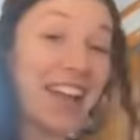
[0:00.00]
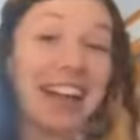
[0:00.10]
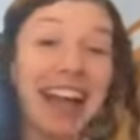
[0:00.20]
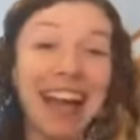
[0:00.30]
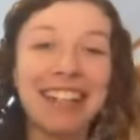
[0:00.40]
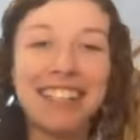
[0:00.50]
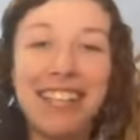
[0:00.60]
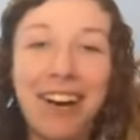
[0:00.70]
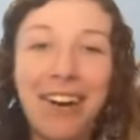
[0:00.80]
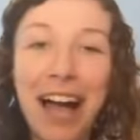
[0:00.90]
Okay,
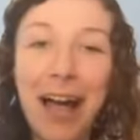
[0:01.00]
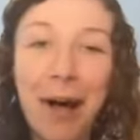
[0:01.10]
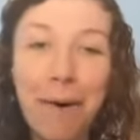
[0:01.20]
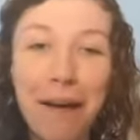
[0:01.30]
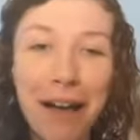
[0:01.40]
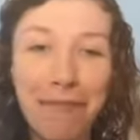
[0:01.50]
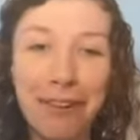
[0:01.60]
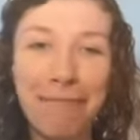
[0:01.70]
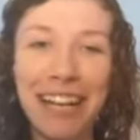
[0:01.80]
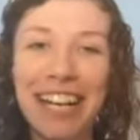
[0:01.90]
so I hope
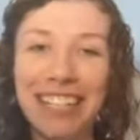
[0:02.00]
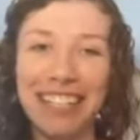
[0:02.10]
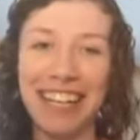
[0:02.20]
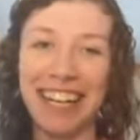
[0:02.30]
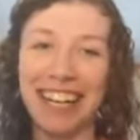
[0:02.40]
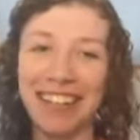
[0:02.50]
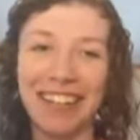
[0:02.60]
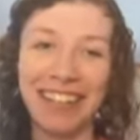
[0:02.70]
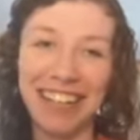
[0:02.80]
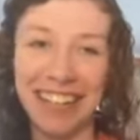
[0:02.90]
everybody's getting
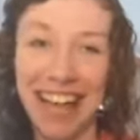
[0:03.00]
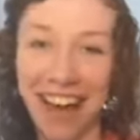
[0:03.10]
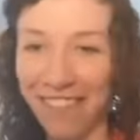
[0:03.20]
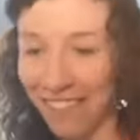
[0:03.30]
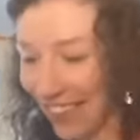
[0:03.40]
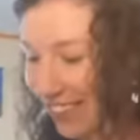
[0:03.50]
a good laugh